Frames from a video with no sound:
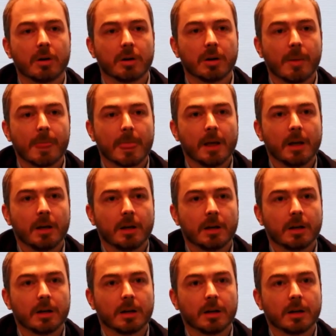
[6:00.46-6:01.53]
on.
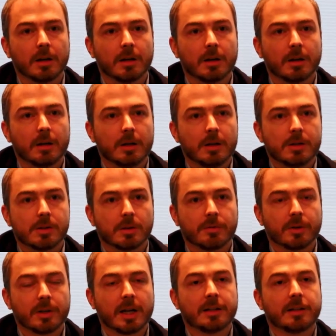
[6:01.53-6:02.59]
So
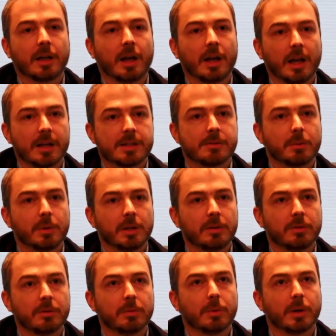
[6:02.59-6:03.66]
for that, I guess we need
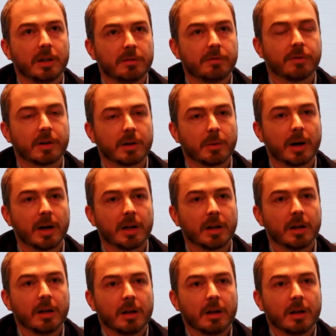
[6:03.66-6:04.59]
to wait for a while.